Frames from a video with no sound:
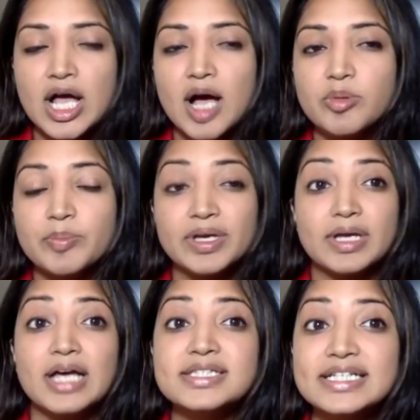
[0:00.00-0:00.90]
but
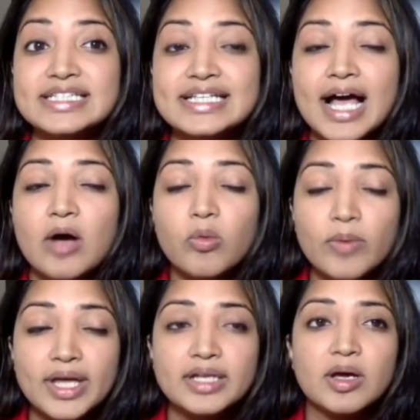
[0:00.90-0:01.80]
because I did not
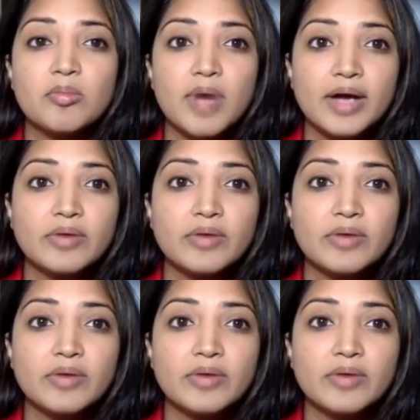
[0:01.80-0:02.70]
win my
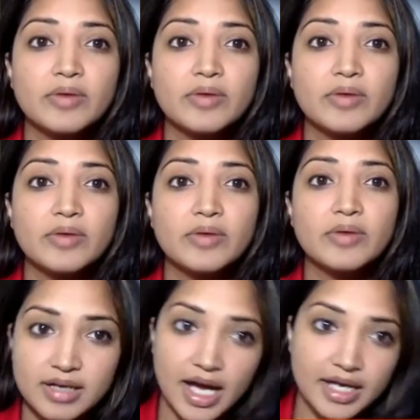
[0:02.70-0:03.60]
race,
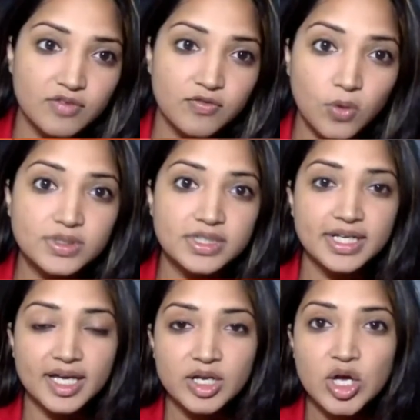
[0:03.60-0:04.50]
they kind of folded
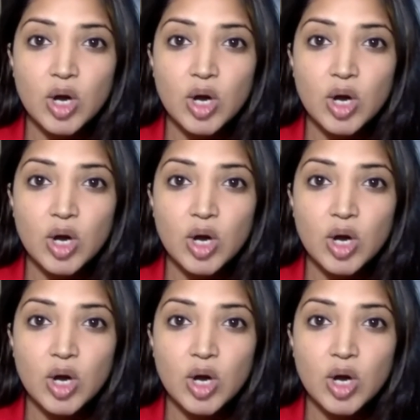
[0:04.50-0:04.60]
it.